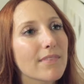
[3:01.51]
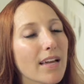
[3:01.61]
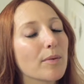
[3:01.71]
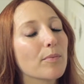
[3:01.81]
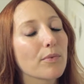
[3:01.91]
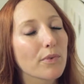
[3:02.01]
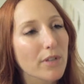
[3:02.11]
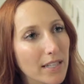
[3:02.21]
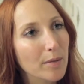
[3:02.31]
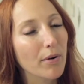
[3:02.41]
I am
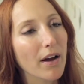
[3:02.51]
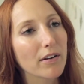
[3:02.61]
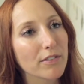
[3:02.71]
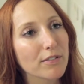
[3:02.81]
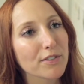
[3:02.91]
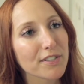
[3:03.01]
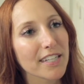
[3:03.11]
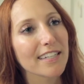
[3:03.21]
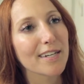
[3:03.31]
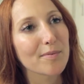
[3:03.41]
really proud of you for
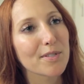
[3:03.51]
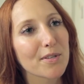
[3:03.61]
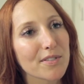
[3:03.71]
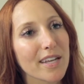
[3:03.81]
standing up to those